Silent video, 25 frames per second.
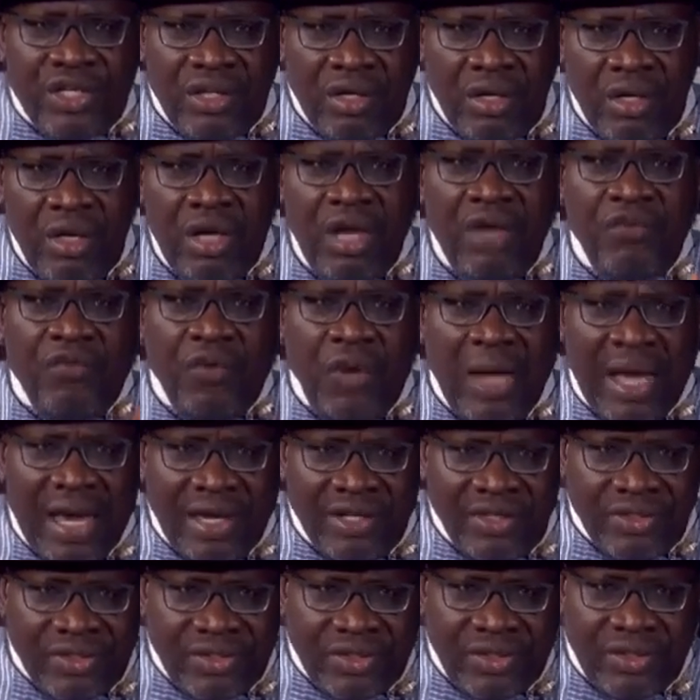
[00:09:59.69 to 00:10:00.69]

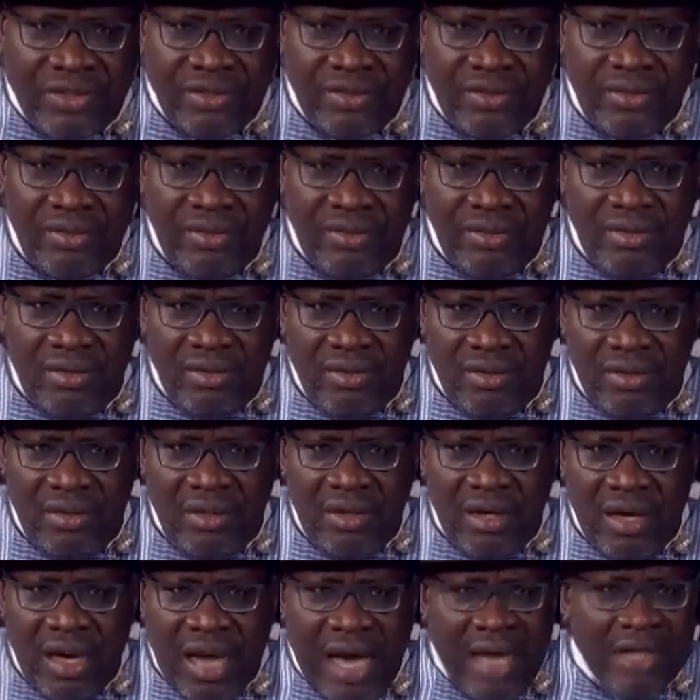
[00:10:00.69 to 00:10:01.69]
rivulets,
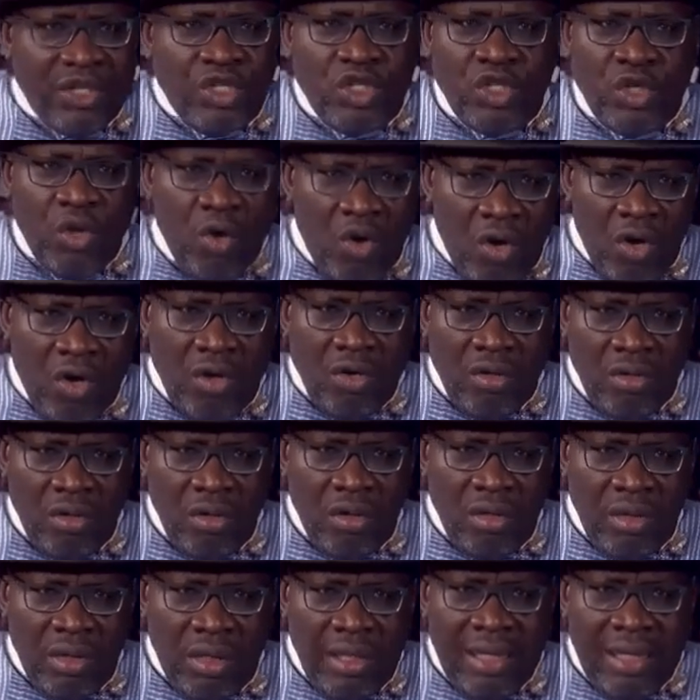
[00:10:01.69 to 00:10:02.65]
and so on. in a